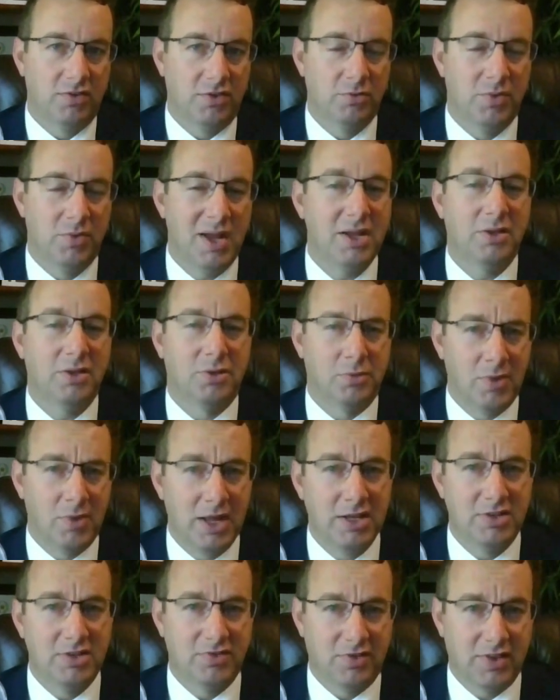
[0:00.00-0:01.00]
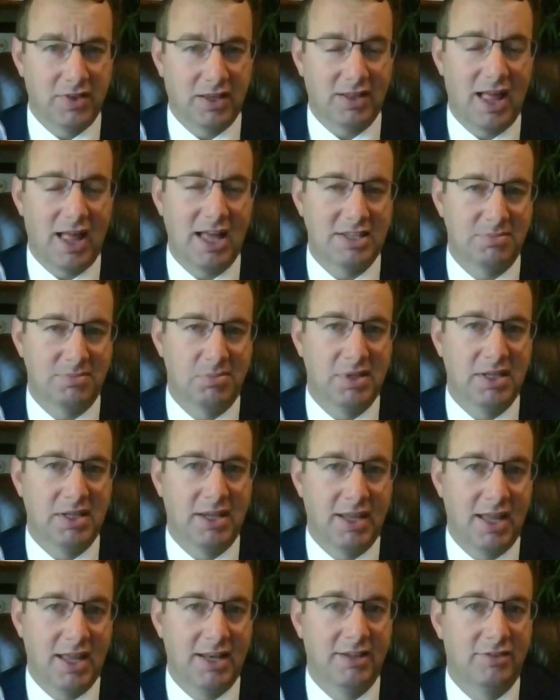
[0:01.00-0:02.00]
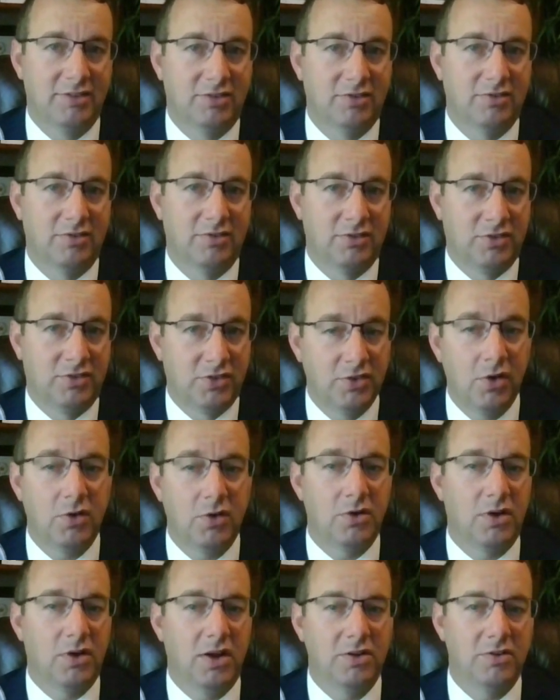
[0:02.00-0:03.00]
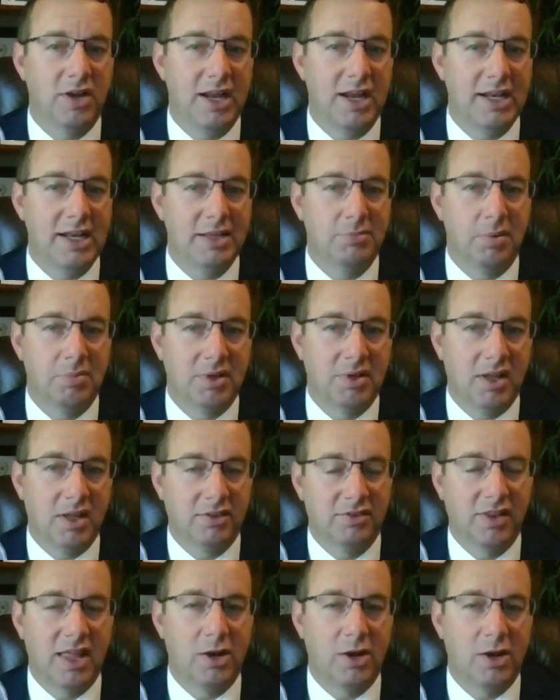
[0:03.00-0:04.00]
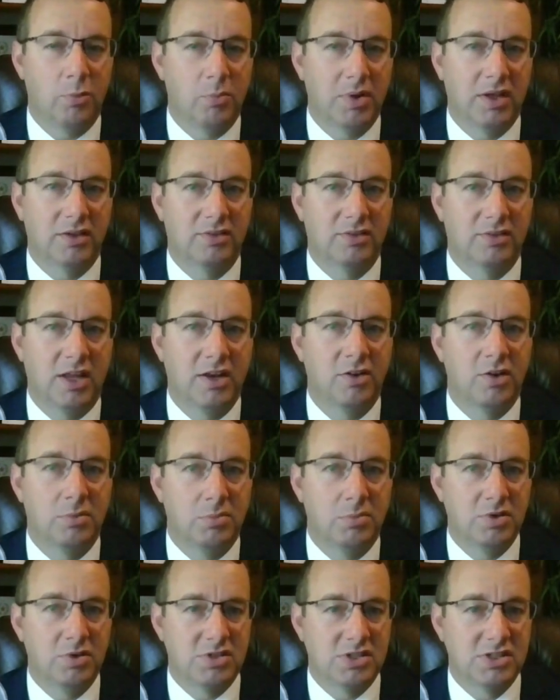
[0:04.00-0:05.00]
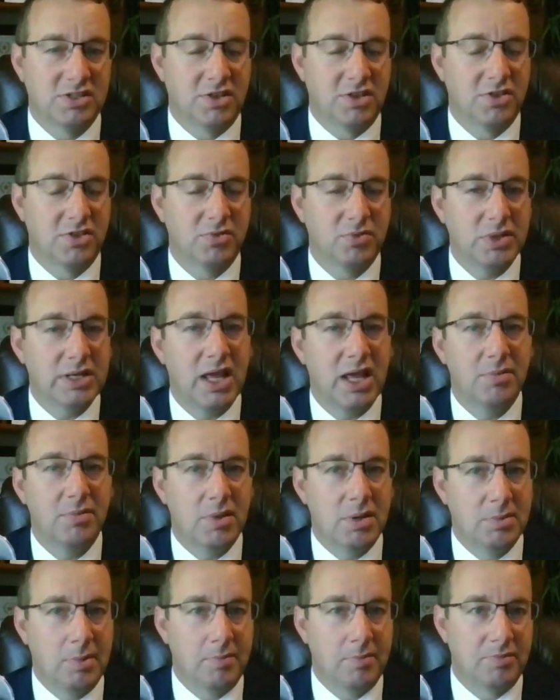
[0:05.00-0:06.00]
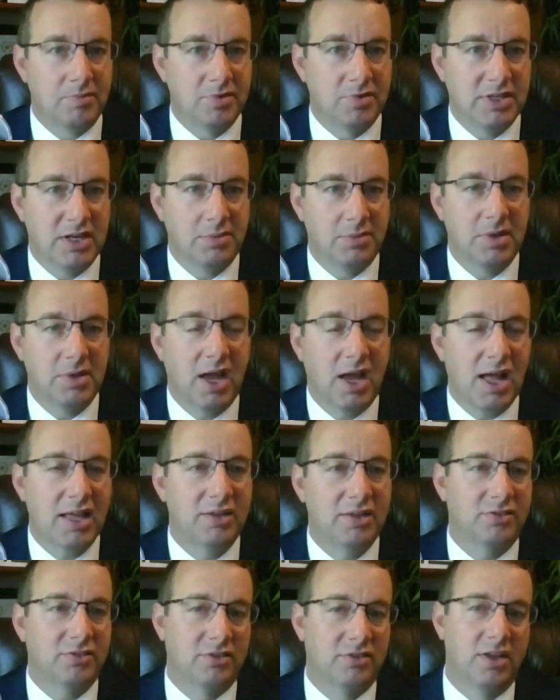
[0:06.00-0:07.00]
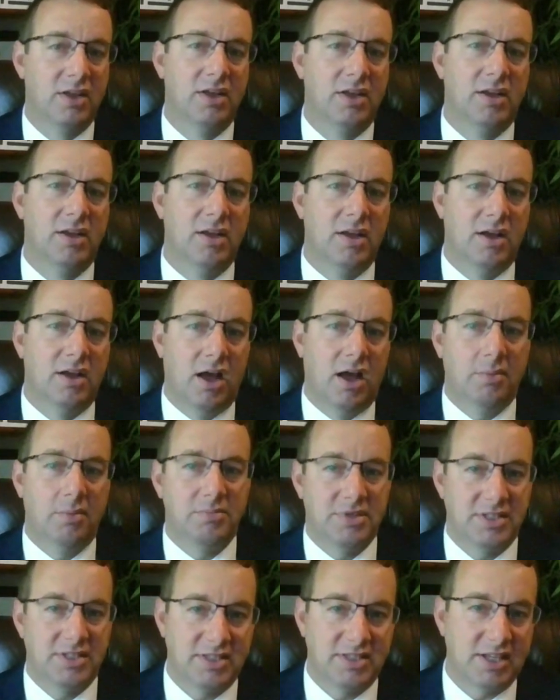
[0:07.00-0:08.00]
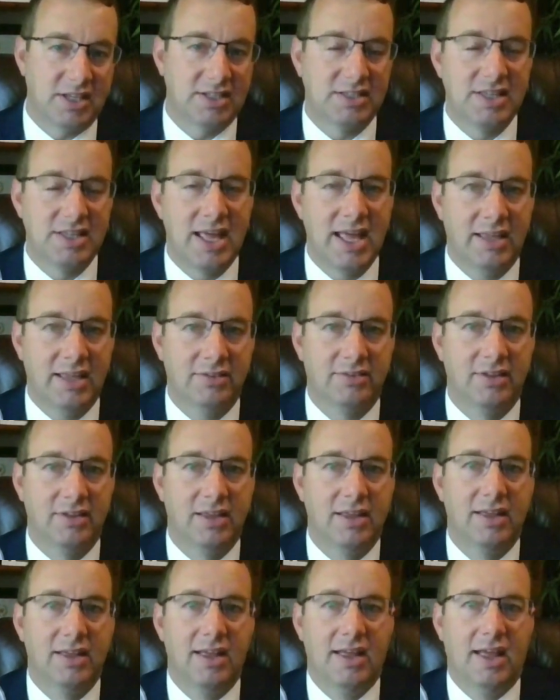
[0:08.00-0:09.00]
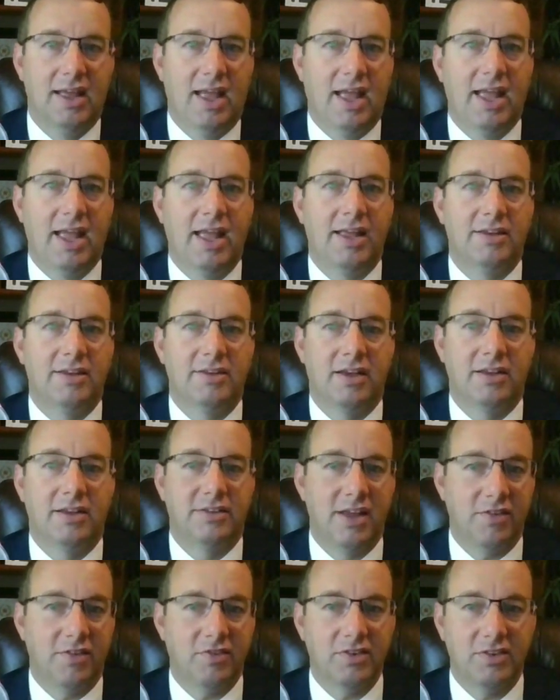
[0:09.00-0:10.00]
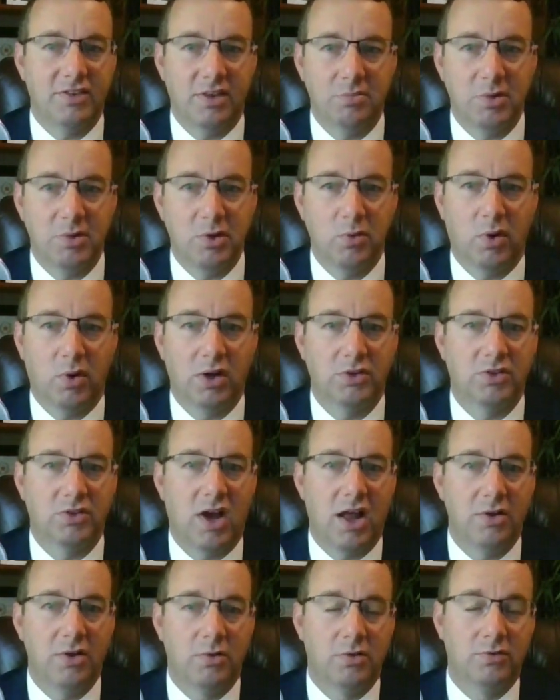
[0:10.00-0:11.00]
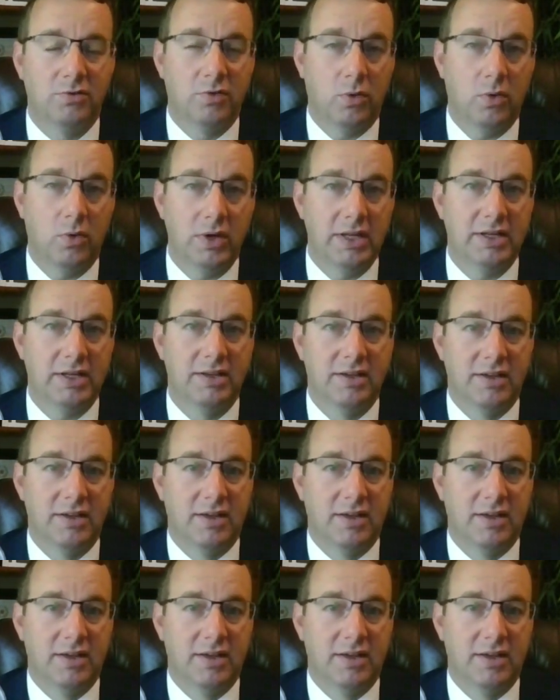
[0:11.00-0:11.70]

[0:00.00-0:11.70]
The regular range for the Class B, again, is 0 to 180, but because of that open container, it pushes the 3-day minimum for DWIs up to 6 days. And definitely something you want to try to avoid.